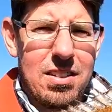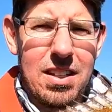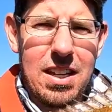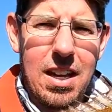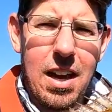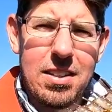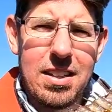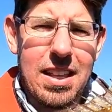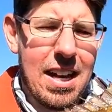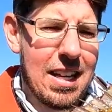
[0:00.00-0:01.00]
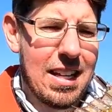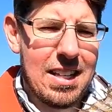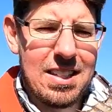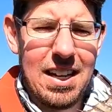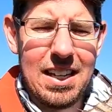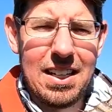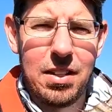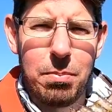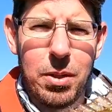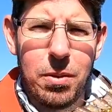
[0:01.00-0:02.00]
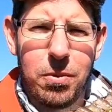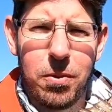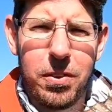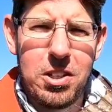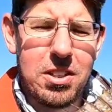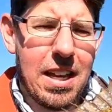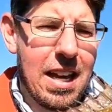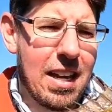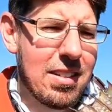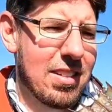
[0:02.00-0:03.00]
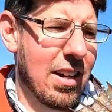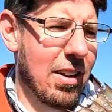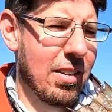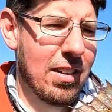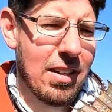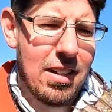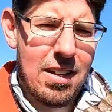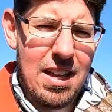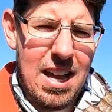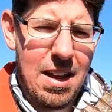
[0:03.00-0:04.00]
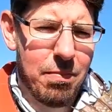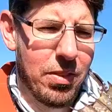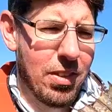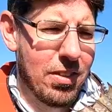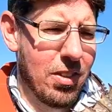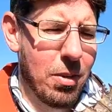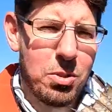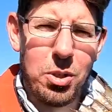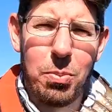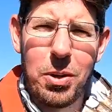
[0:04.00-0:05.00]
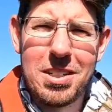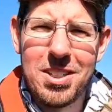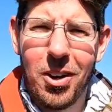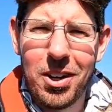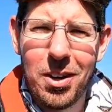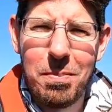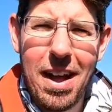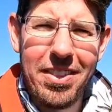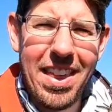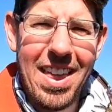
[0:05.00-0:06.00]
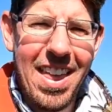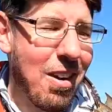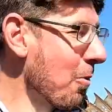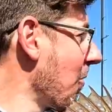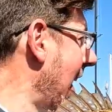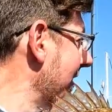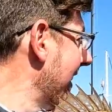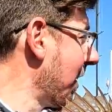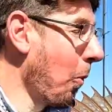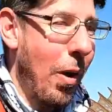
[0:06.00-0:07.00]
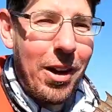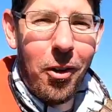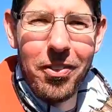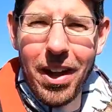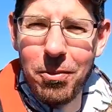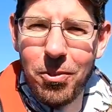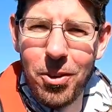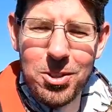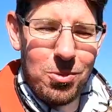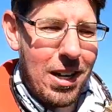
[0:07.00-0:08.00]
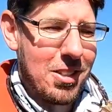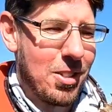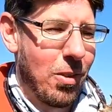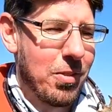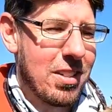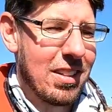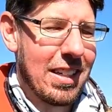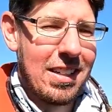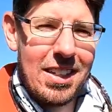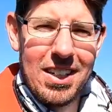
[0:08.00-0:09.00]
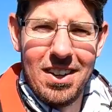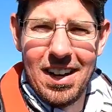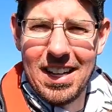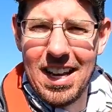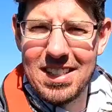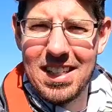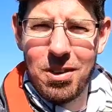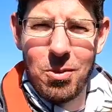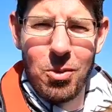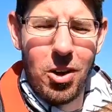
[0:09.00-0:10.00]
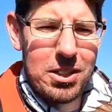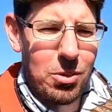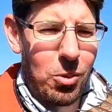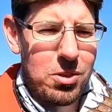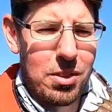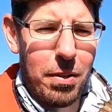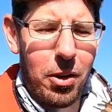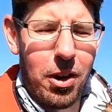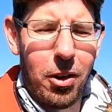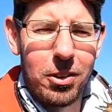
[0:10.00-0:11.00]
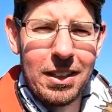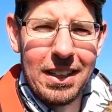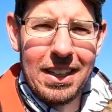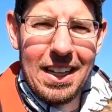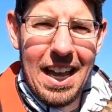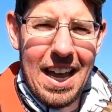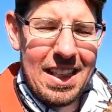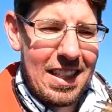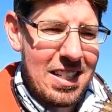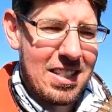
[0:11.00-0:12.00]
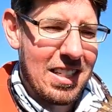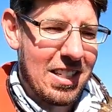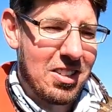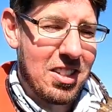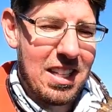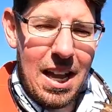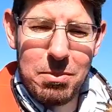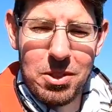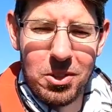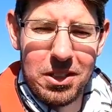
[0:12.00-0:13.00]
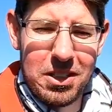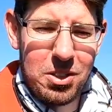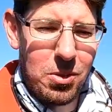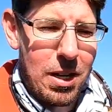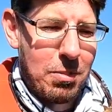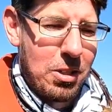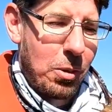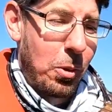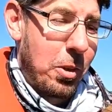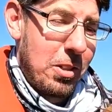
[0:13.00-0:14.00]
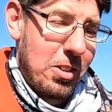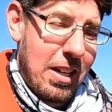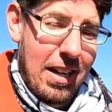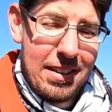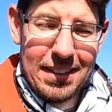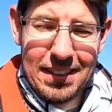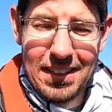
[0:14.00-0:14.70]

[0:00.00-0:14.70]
So there you go. So that is another beautiful fish there. So I'm super excited about that run that it went on, that first run. So obviously I cast that right towards the boat hole, and this thing just absolutely screamed. And you look at it and you go,